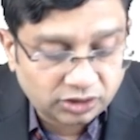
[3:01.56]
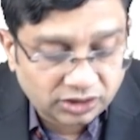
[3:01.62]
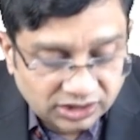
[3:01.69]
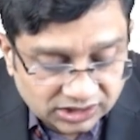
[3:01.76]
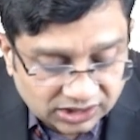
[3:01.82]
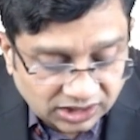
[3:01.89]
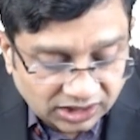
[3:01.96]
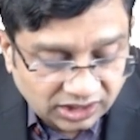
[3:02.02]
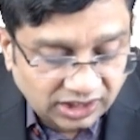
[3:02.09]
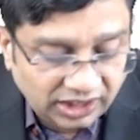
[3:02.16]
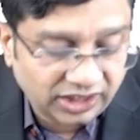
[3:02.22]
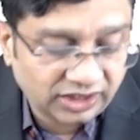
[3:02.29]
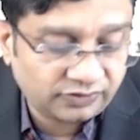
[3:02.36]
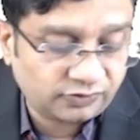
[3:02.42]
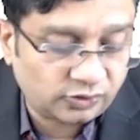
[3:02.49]
in the
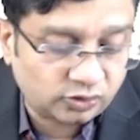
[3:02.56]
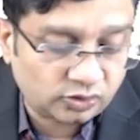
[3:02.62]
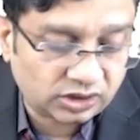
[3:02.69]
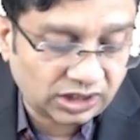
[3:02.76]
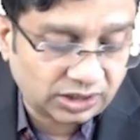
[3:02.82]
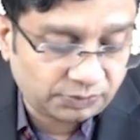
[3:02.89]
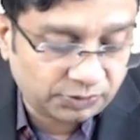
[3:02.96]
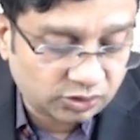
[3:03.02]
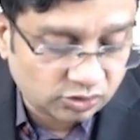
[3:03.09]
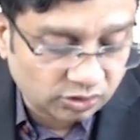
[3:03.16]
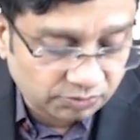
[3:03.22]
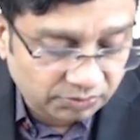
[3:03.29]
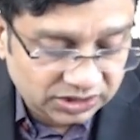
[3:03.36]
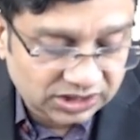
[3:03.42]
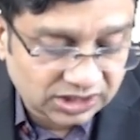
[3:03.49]
sunlight, phototherapy should
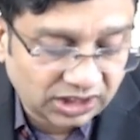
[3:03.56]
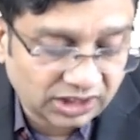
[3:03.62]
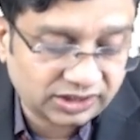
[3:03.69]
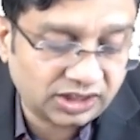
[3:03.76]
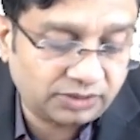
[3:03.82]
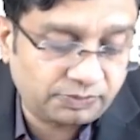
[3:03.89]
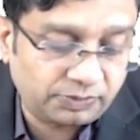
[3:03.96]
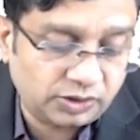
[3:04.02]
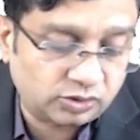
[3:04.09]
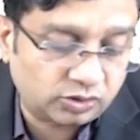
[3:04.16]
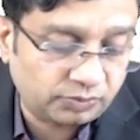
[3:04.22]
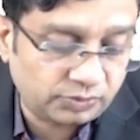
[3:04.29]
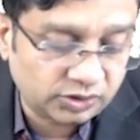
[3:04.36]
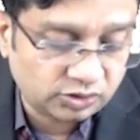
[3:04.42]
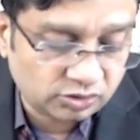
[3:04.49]
be started,
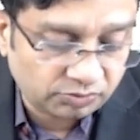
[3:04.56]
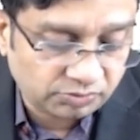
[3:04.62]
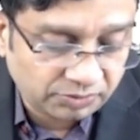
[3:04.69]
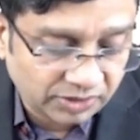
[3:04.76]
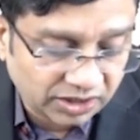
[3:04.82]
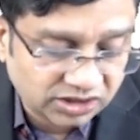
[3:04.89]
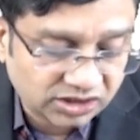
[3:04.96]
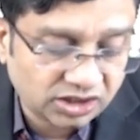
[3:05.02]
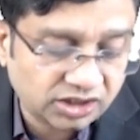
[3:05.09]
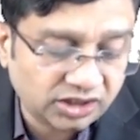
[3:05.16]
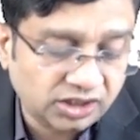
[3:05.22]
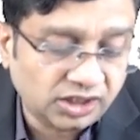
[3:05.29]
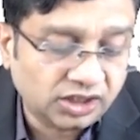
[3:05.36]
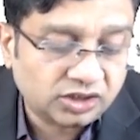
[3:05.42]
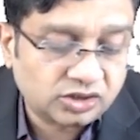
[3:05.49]
bilirubin should be
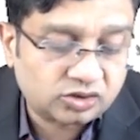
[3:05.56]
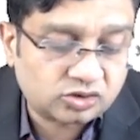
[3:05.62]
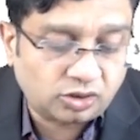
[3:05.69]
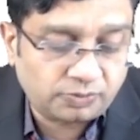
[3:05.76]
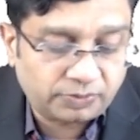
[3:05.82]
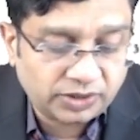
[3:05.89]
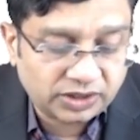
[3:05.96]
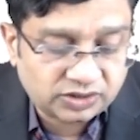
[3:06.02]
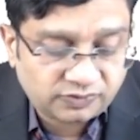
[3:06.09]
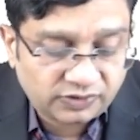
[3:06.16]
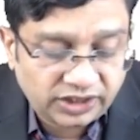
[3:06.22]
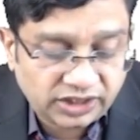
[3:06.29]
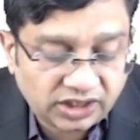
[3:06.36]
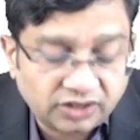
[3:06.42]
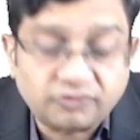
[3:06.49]
measured, stop
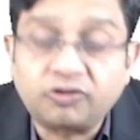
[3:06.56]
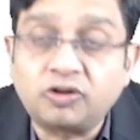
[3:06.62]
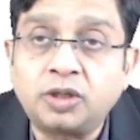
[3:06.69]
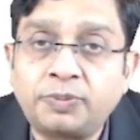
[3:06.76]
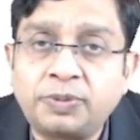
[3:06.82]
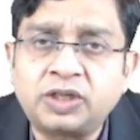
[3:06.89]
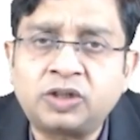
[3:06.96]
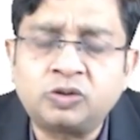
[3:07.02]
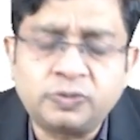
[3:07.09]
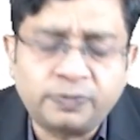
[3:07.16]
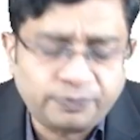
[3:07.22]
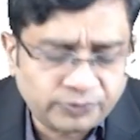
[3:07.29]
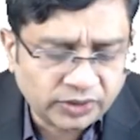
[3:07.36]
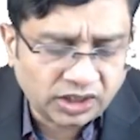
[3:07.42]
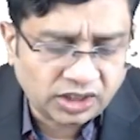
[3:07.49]
breastfeeding and follow up at home.